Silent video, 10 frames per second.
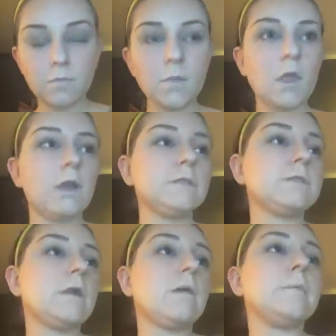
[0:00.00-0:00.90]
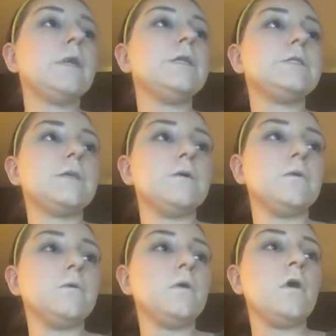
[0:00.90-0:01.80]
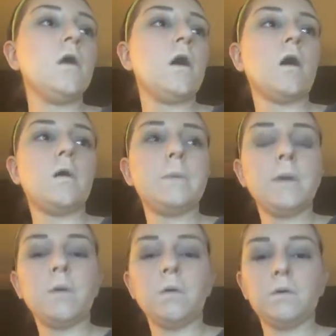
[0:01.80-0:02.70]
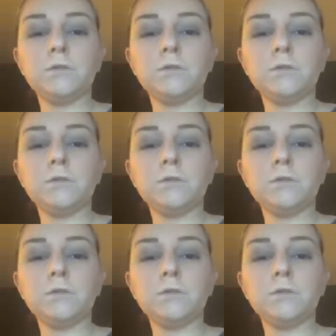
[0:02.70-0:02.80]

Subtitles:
Alright, so now I'm going to do our Behold